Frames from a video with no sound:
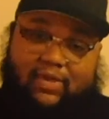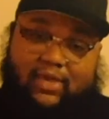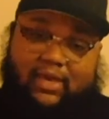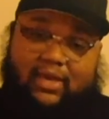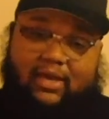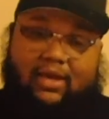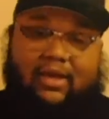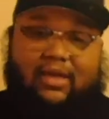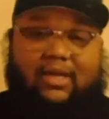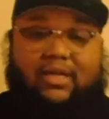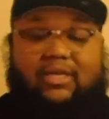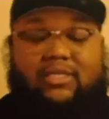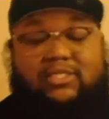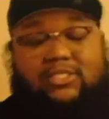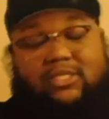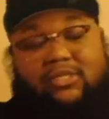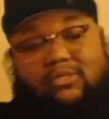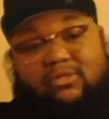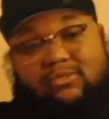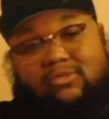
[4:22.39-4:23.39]
here.
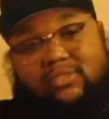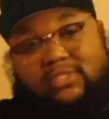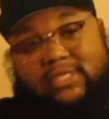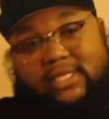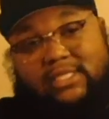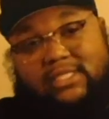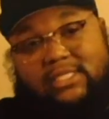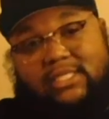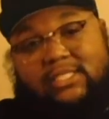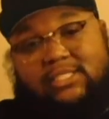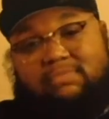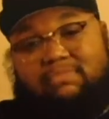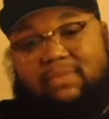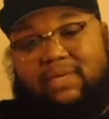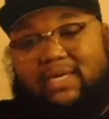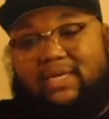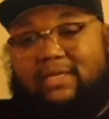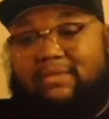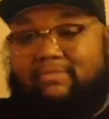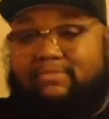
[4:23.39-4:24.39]
So since it's
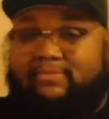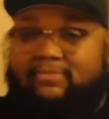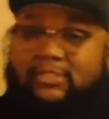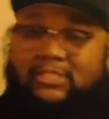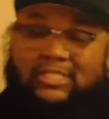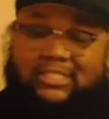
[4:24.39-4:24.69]
been